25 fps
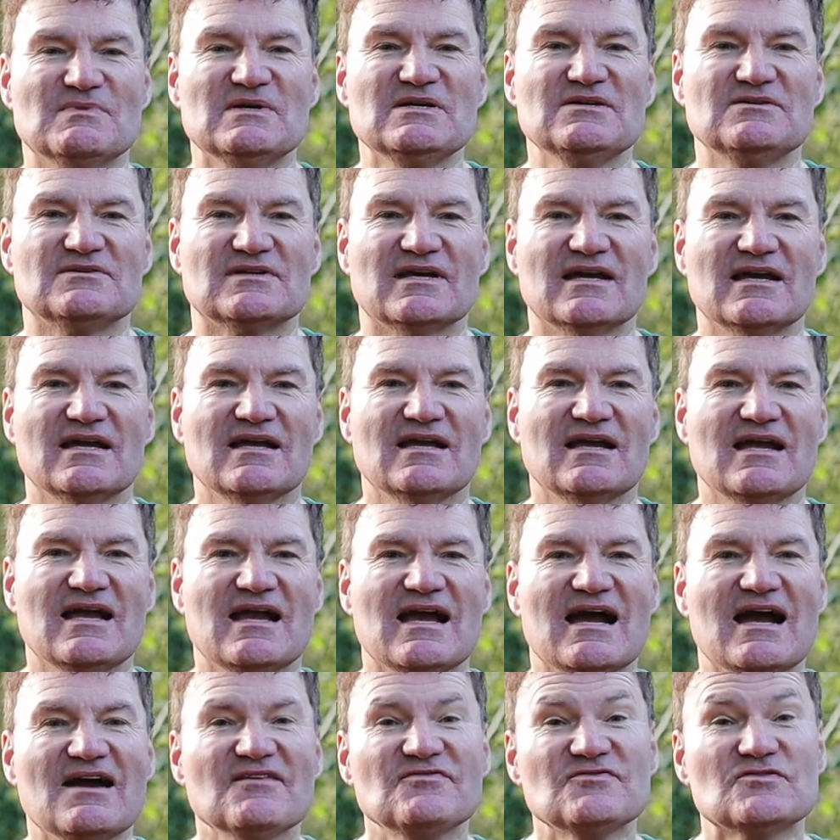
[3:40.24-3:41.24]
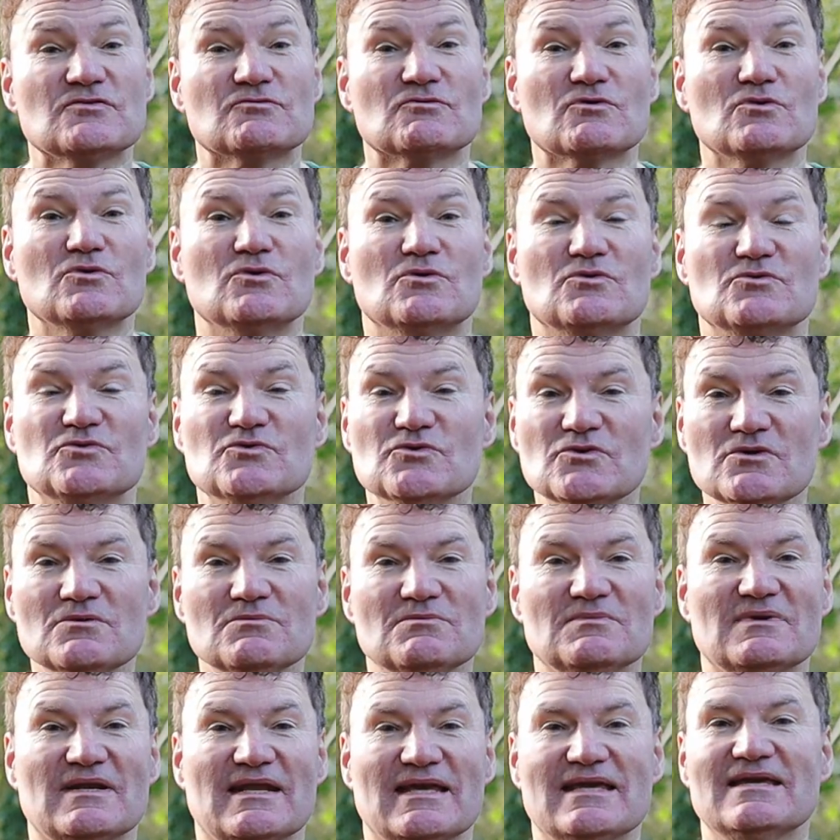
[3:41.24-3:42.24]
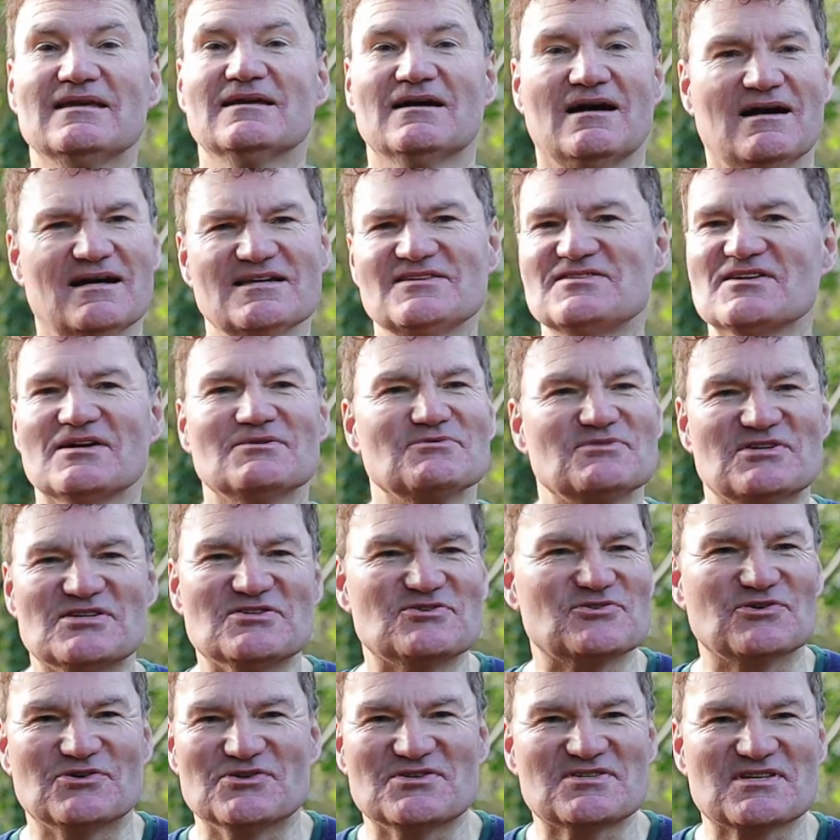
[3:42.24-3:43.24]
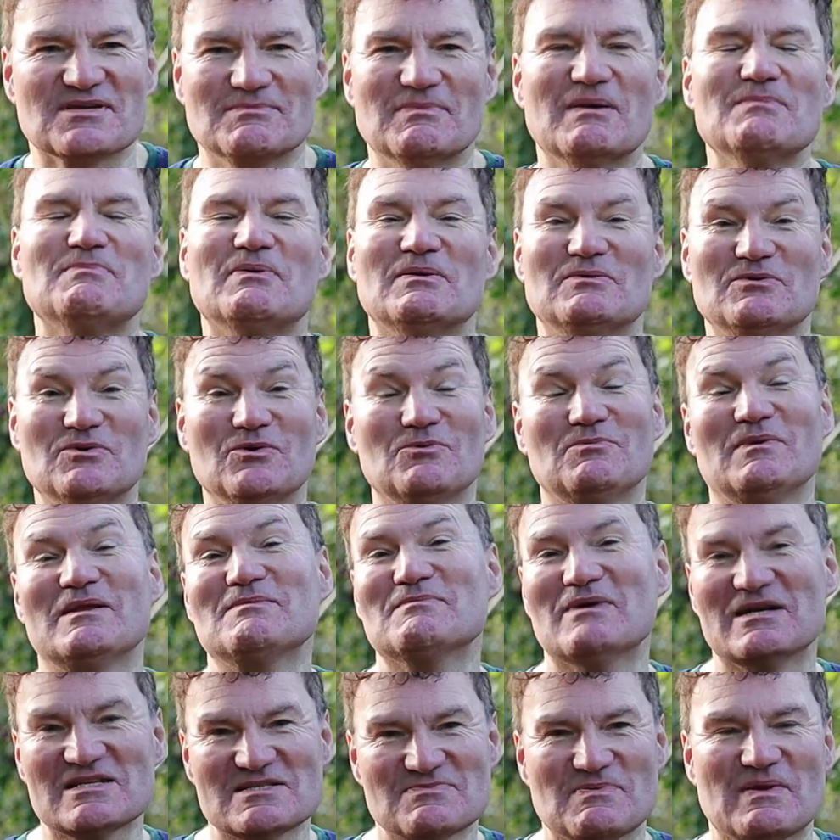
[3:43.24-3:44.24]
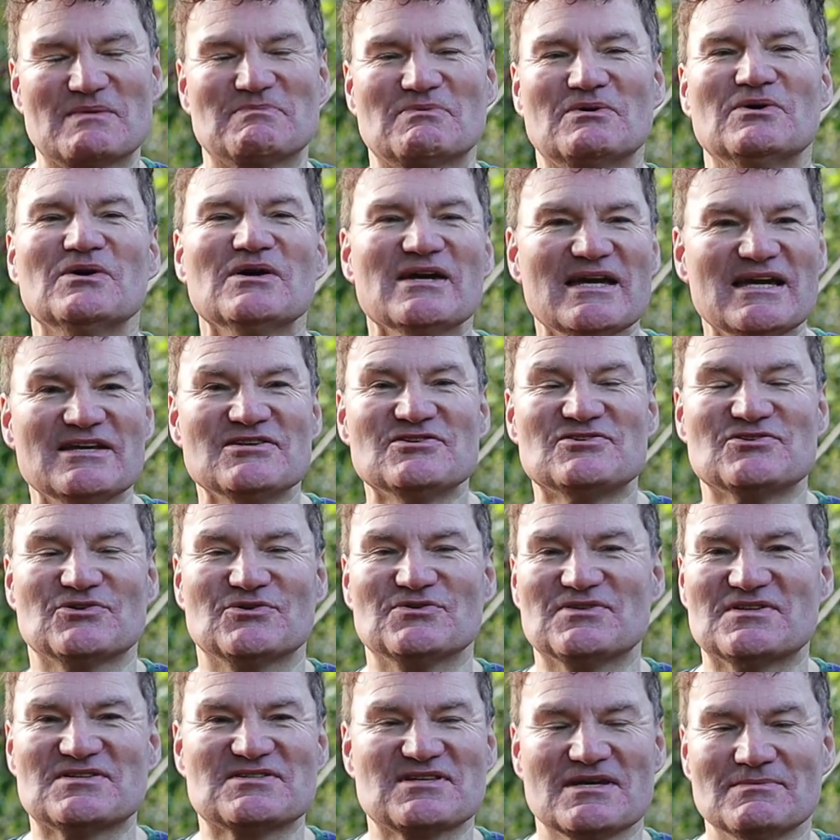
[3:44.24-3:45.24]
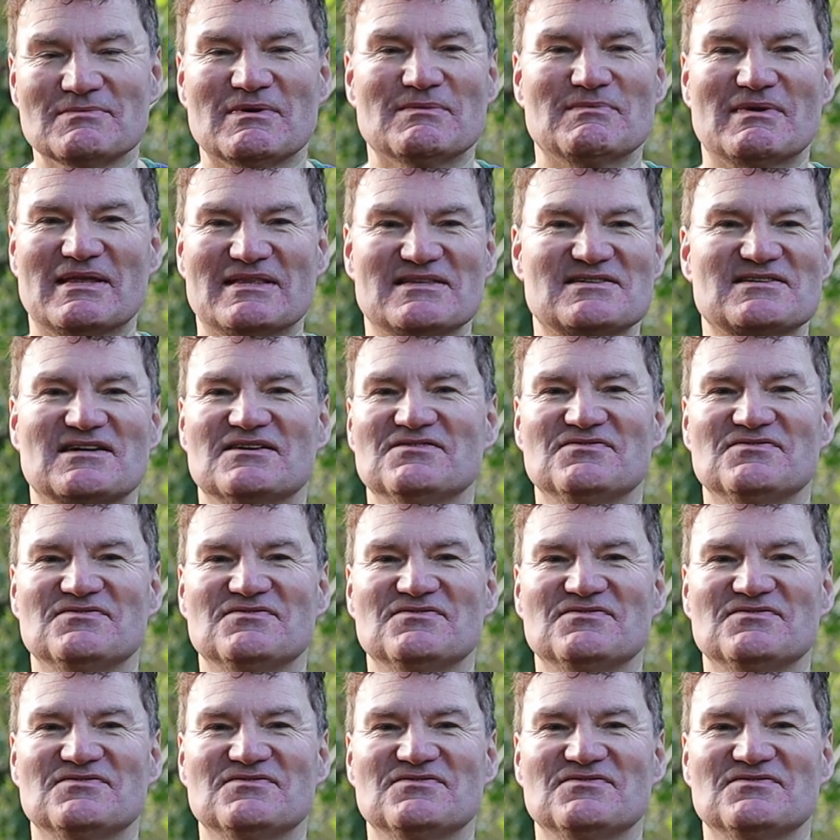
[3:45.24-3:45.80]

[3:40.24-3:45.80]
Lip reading: mood? After all, normally, I don't enjoy summer, but normally most people enjoy the summer months.